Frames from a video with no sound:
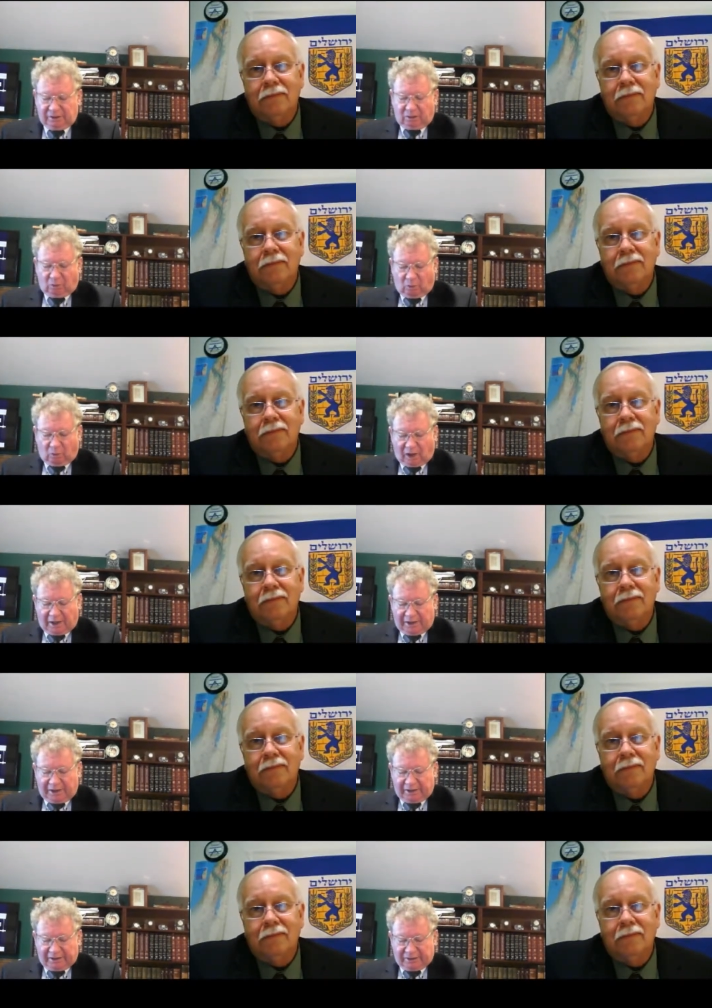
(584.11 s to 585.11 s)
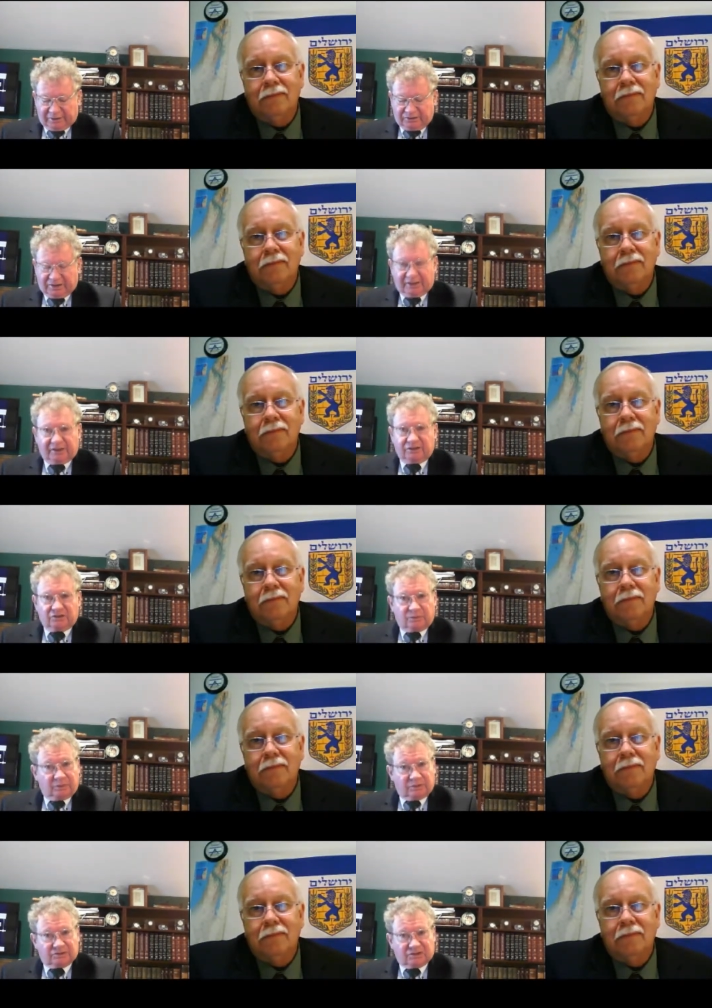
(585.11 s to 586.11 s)
Speaker 1: One is that
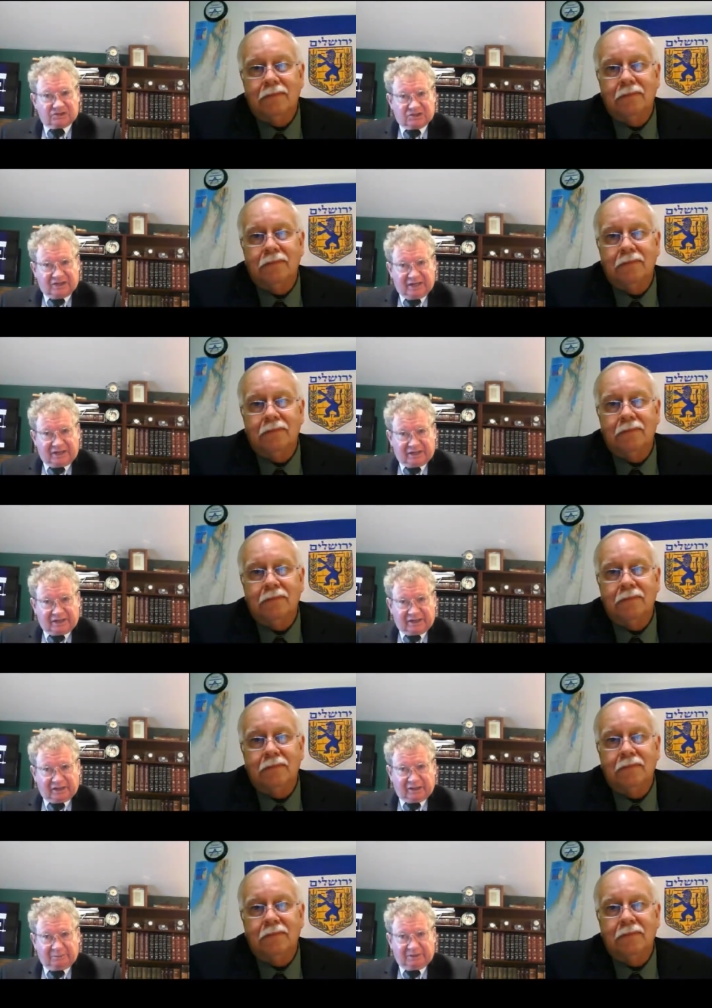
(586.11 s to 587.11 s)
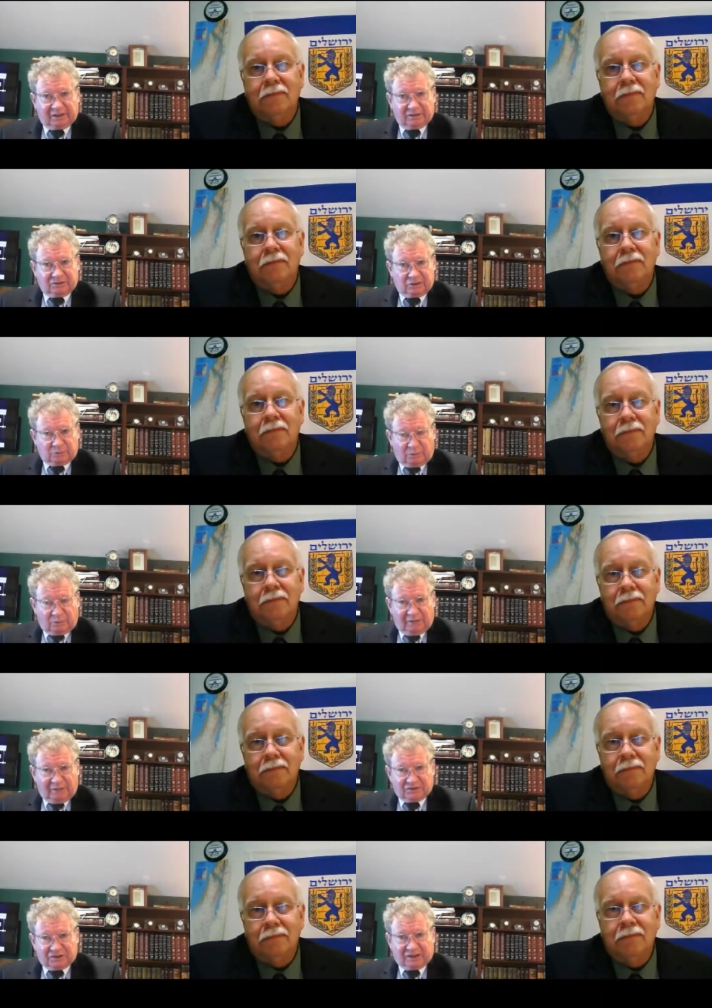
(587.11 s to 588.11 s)
Israel's a state again, because this
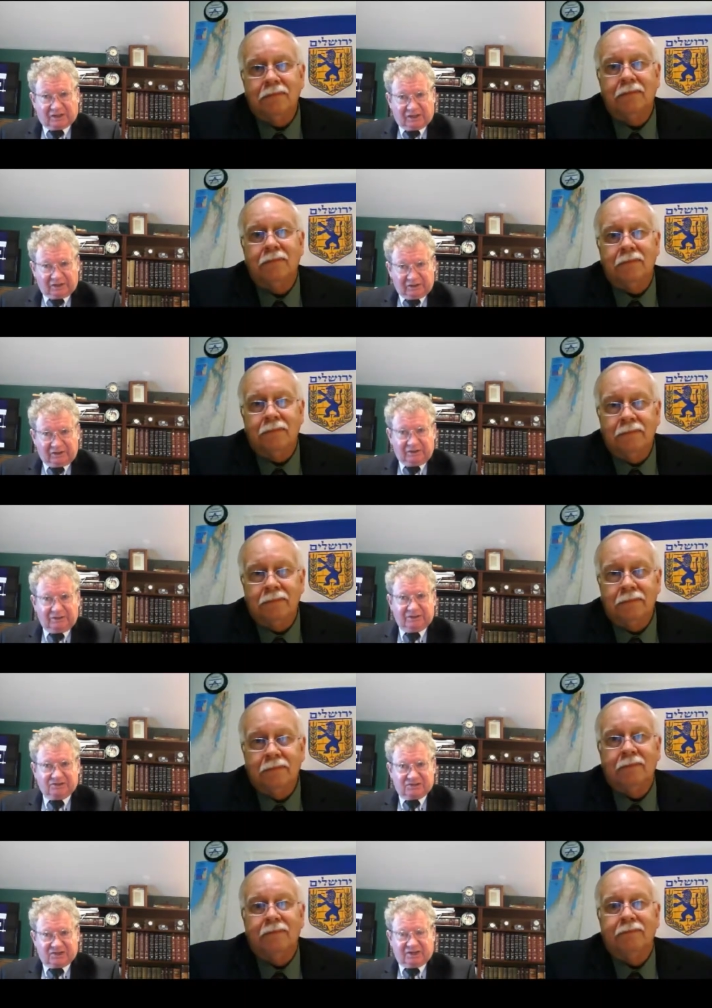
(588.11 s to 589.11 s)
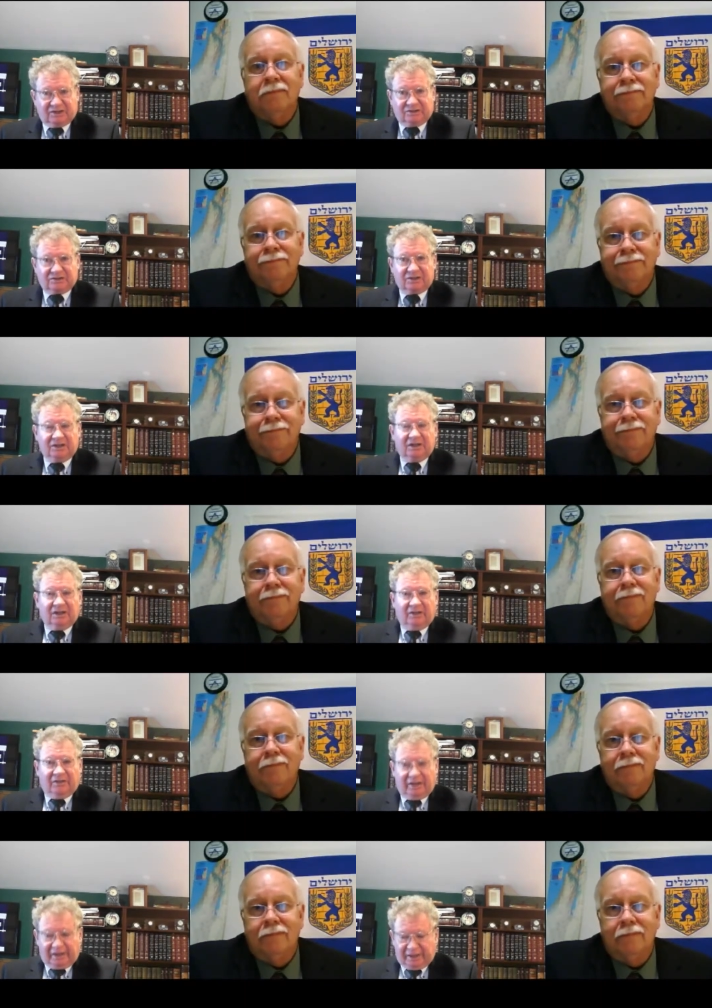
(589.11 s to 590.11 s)
prophecy clearly says
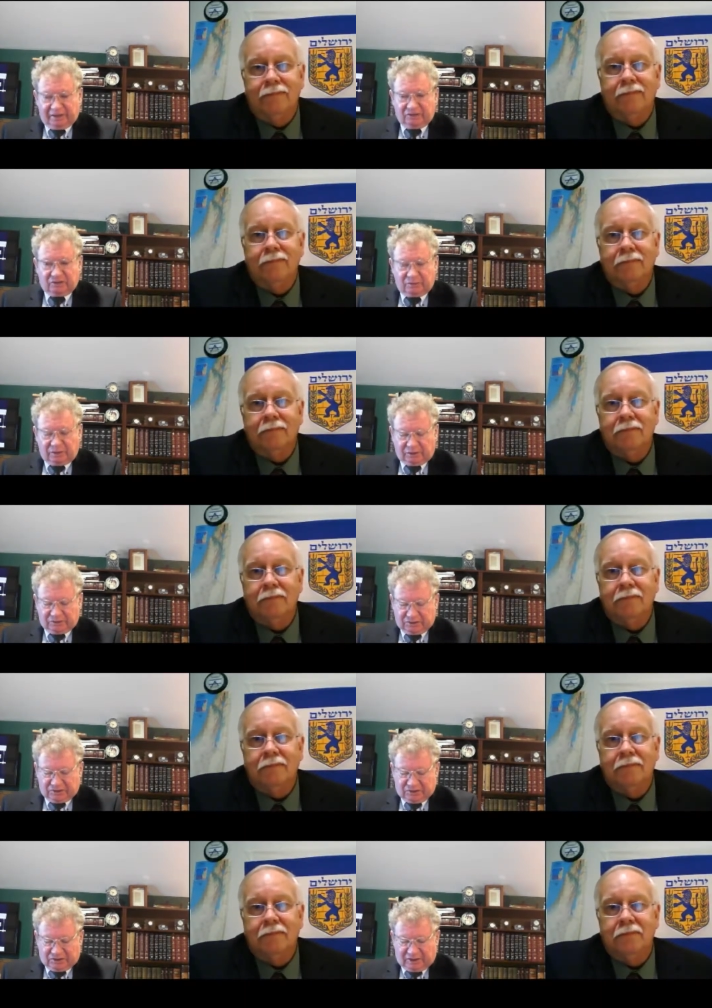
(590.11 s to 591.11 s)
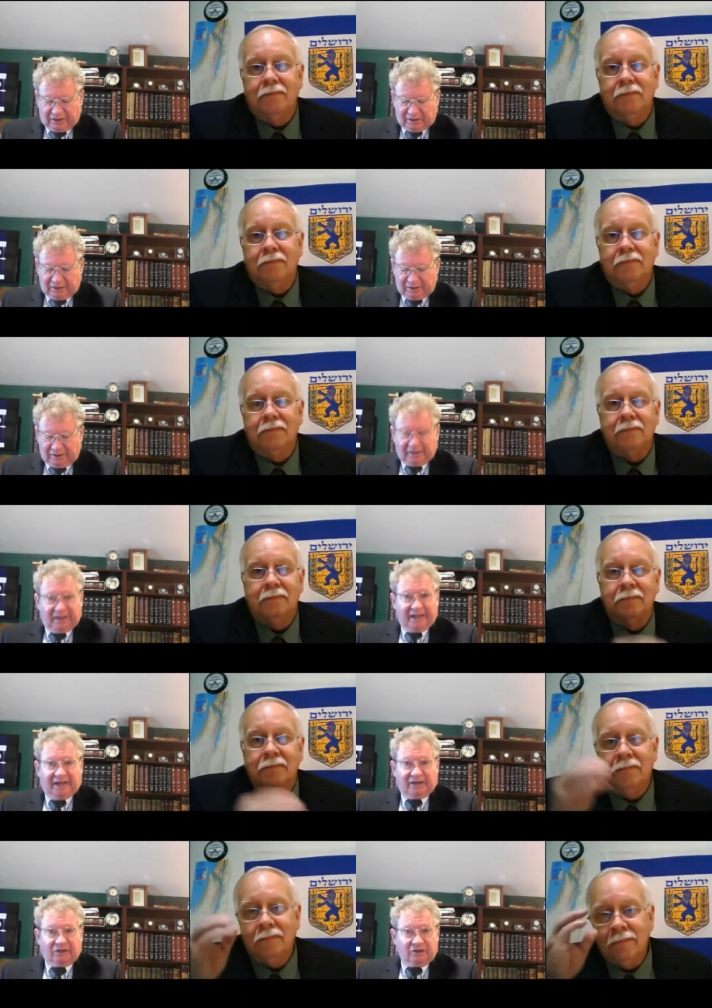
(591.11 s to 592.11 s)
that Israel's a state.
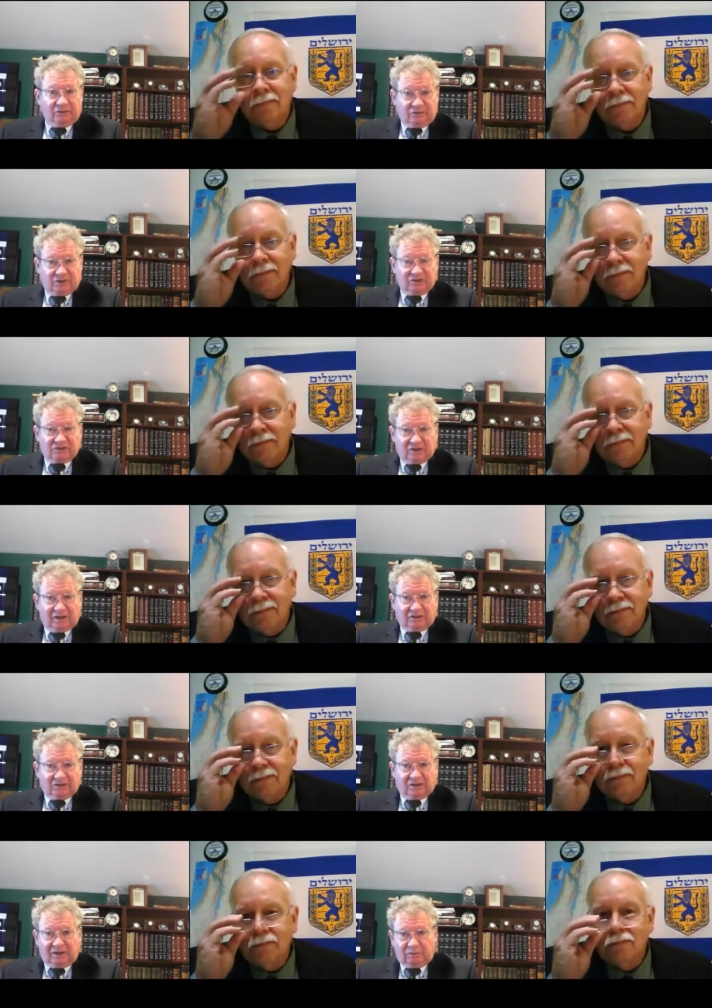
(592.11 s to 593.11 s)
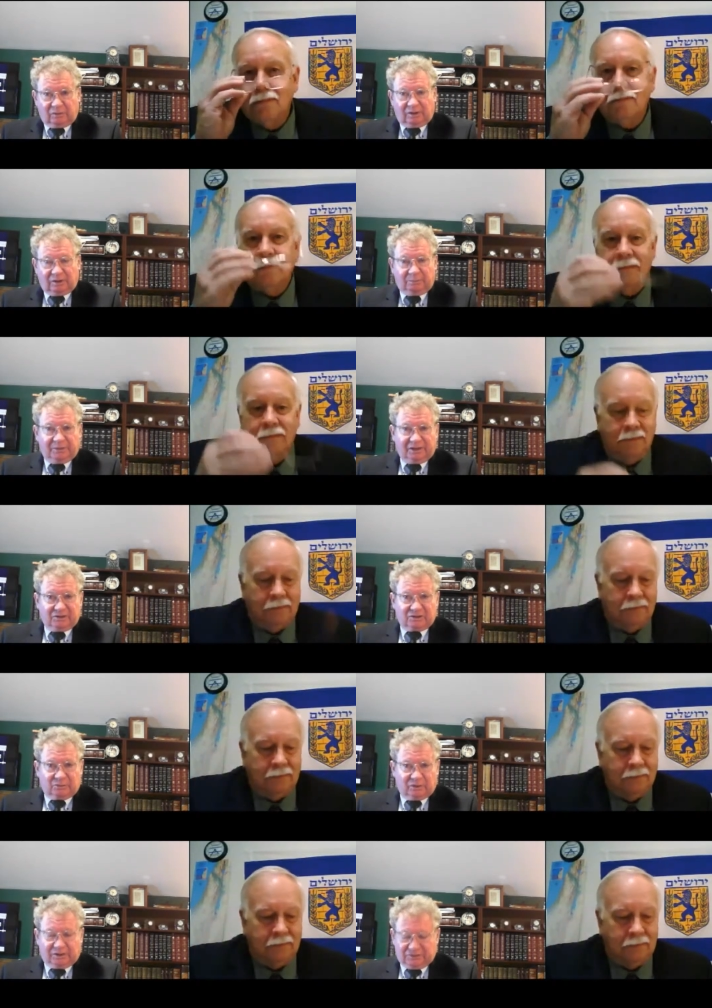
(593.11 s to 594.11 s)
And you just touched on one of the biggest
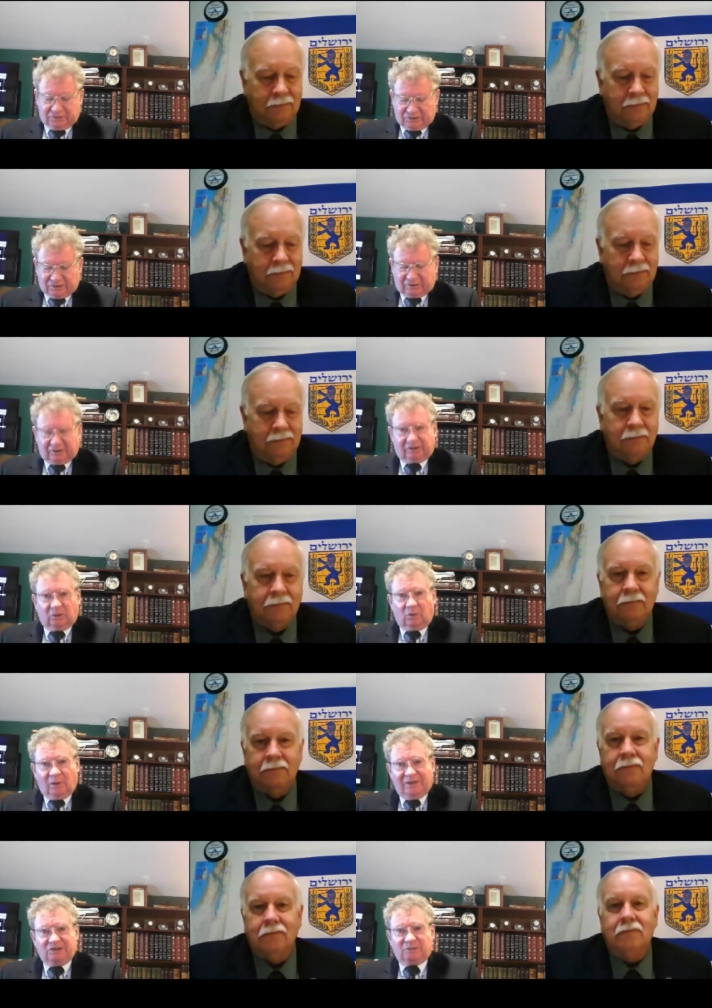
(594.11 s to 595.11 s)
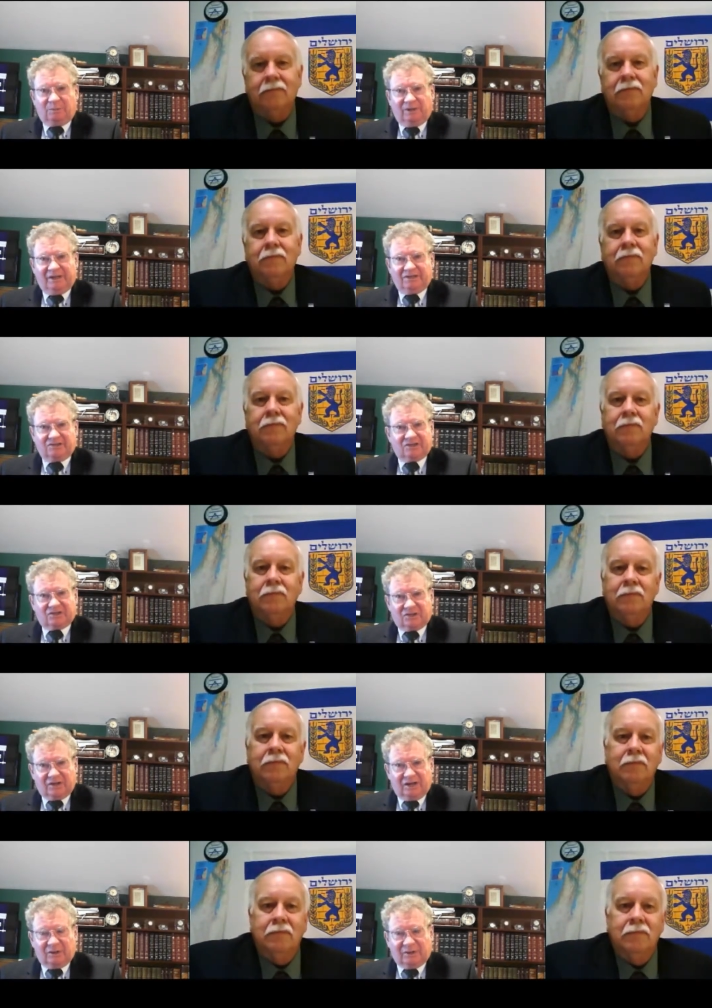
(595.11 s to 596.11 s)
ones is that the waste places are
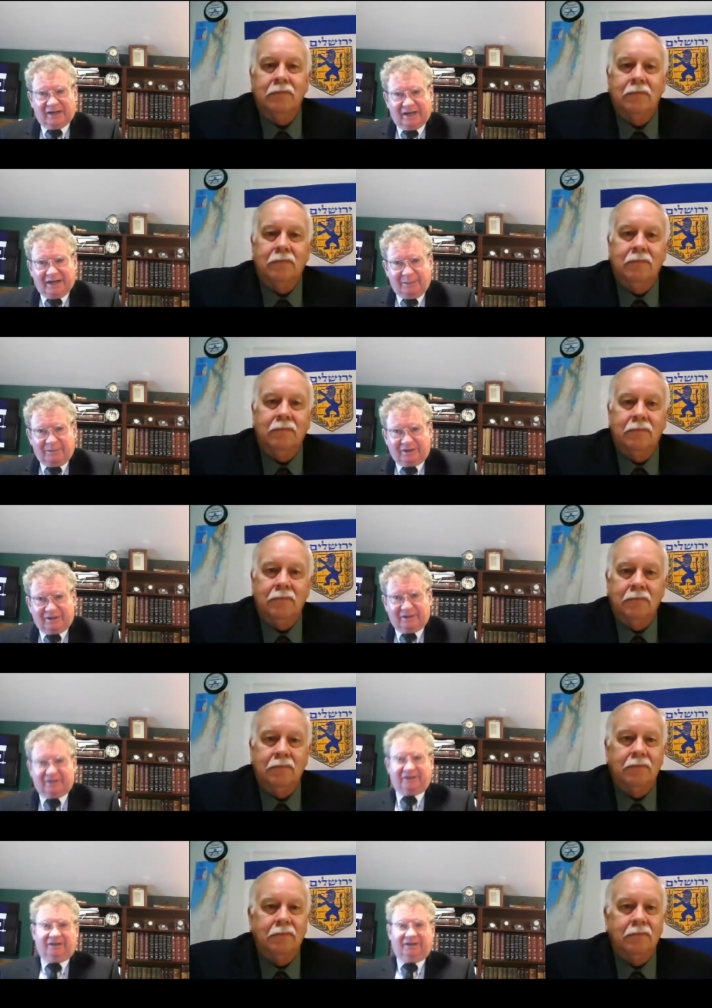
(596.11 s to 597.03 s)
now inhabited.